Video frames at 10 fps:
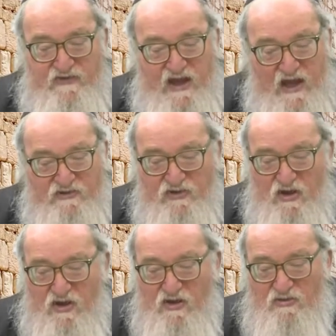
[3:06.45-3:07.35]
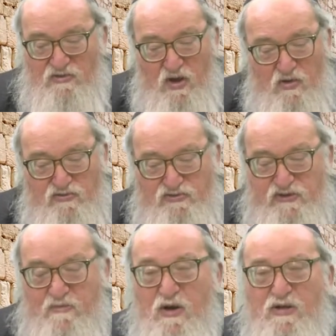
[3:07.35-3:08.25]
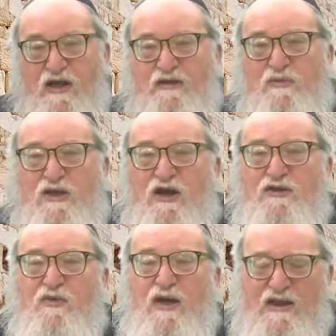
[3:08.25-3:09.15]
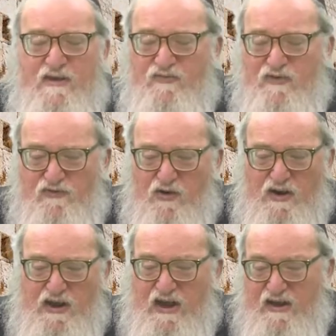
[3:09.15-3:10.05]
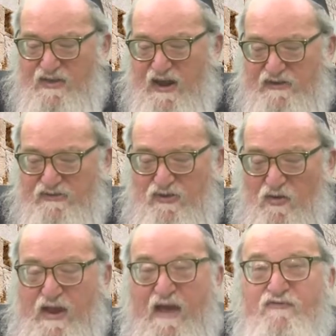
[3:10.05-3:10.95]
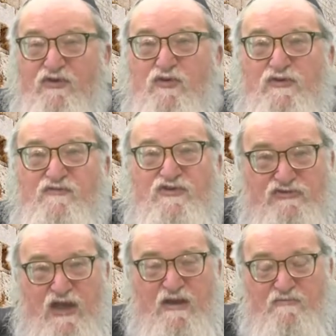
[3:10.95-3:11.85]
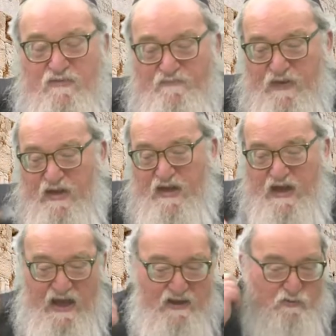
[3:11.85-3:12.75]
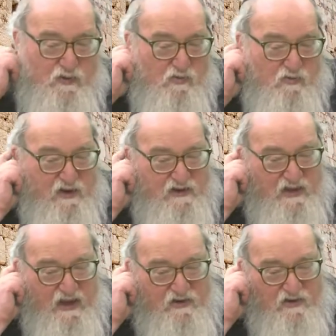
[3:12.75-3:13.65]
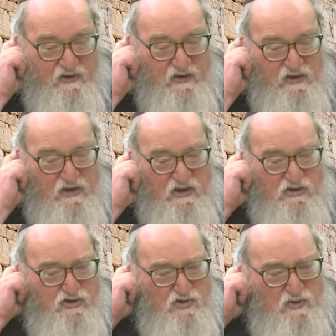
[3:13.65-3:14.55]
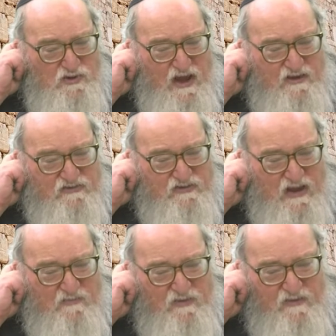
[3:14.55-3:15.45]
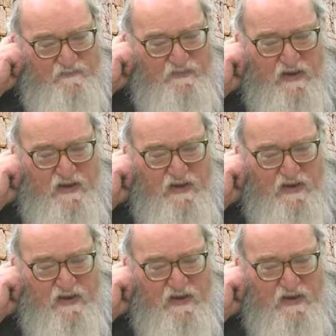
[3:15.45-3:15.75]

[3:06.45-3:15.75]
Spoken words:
Viata lo simolek miyado, and even if you're a king that has his own avenues of escape, as we will read later, you will not escape.